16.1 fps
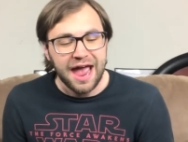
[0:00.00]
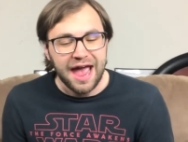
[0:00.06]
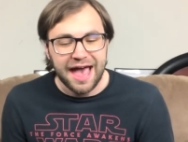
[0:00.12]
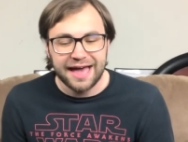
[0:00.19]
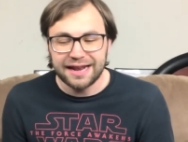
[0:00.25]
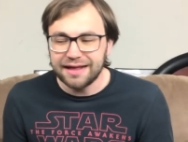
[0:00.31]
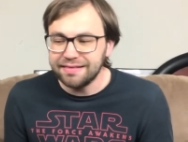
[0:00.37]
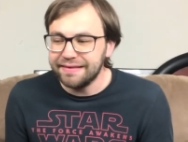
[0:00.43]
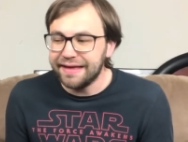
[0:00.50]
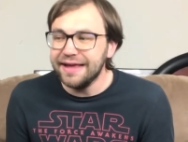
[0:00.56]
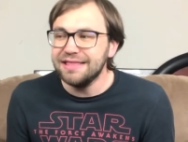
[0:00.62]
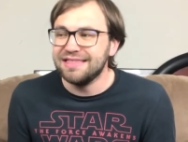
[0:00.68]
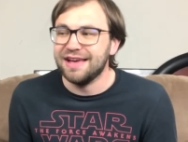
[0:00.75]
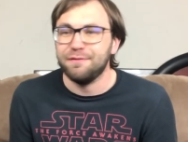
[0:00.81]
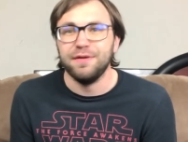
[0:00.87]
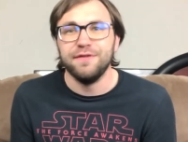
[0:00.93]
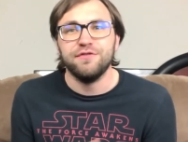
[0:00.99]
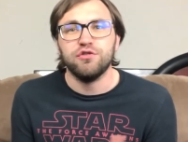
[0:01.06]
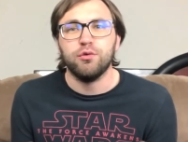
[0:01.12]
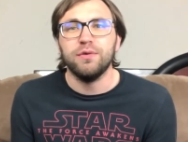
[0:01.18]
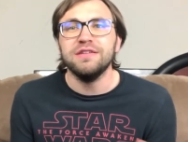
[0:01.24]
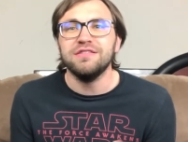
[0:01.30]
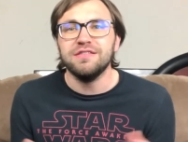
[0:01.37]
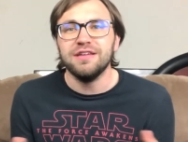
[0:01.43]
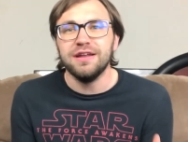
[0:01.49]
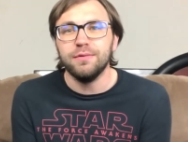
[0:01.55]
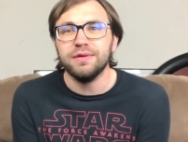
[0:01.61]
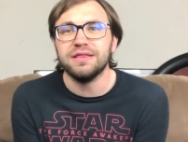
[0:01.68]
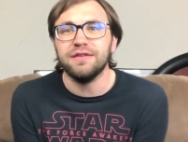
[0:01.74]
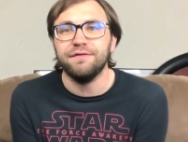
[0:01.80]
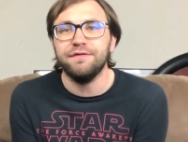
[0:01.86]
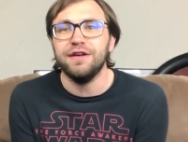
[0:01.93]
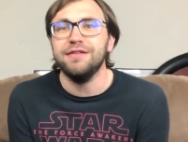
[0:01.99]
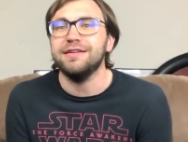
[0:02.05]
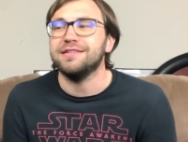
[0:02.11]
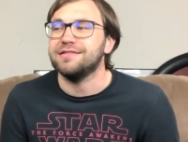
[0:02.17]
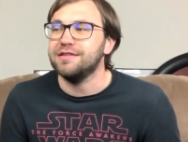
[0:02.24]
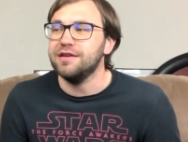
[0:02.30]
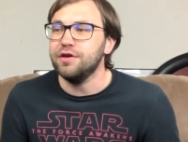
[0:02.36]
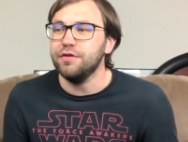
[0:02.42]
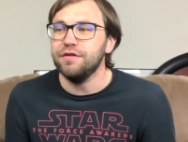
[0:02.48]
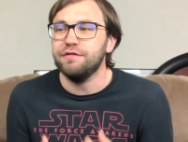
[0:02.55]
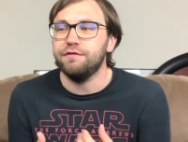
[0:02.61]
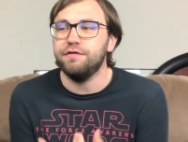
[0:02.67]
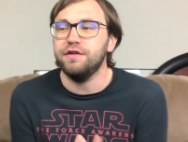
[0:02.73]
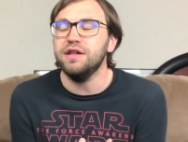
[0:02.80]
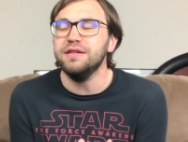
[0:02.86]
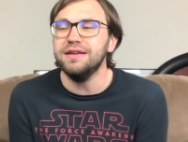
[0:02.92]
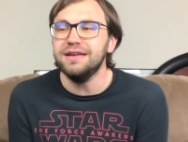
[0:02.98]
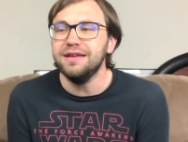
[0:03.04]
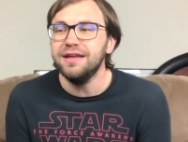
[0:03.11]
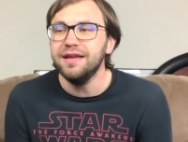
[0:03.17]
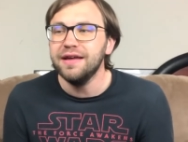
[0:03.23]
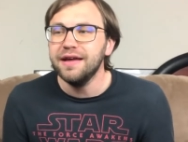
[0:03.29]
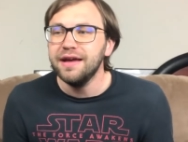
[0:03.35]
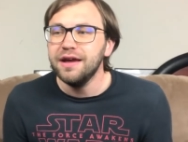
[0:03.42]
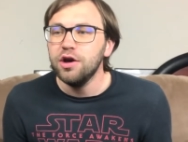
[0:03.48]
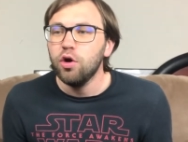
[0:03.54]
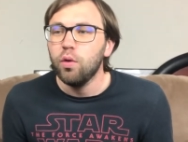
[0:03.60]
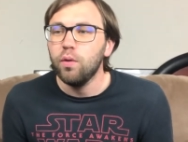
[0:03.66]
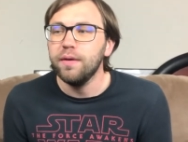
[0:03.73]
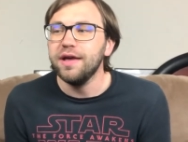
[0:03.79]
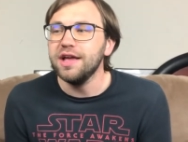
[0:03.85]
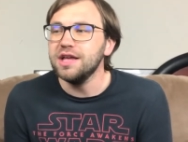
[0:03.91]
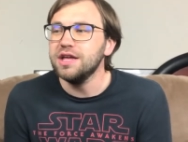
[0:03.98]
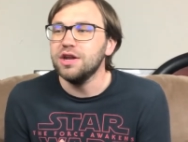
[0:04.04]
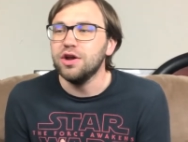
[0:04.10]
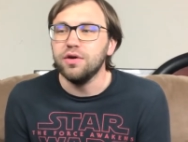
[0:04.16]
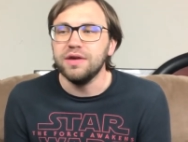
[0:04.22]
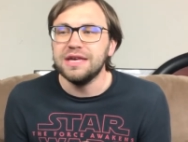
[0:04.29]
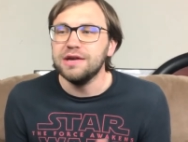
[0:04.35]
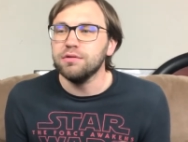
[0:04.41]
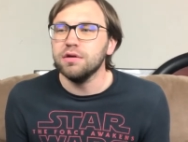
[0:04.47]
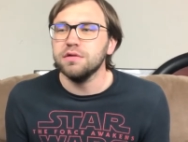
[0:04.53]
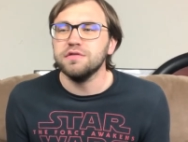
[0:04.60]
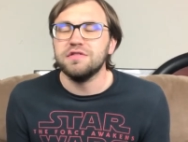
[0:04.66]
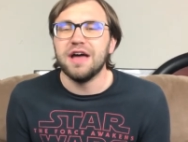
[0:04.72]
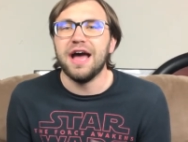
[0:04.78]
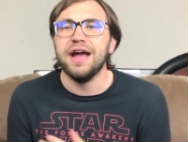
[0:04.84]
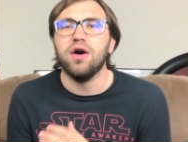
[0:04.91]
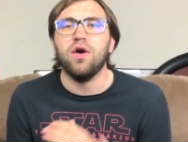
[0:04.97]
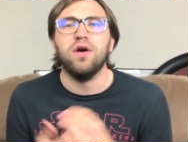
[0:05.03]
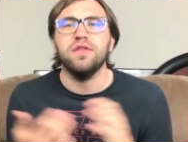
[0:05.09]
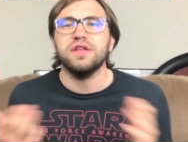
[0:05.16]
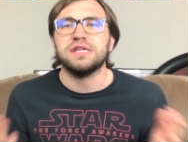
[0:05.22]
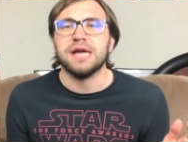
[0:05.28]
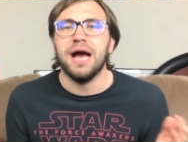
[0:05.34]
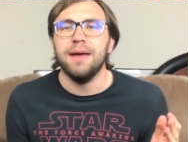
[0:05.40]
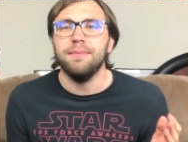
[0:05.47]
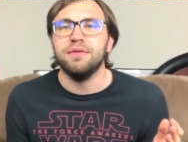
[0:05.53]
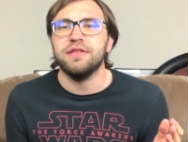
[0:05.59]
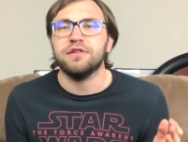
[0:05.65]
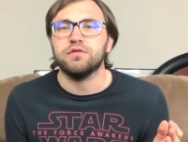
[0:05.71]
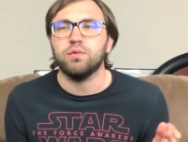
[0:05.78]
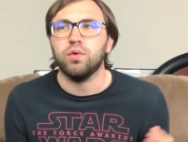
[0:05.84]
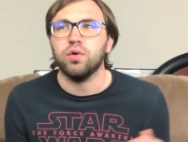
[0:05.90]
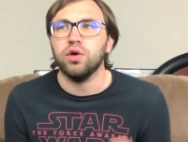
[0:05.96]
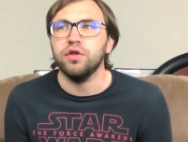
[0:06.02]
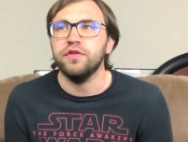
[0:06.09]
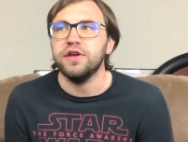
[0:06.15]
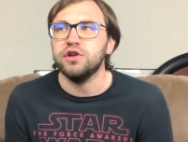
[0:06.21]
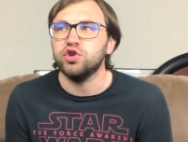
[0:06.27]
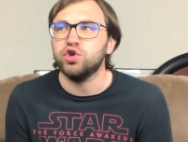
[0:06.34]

And I like that. We've twisted it with the villains. The villain, heroes die all the time in this world.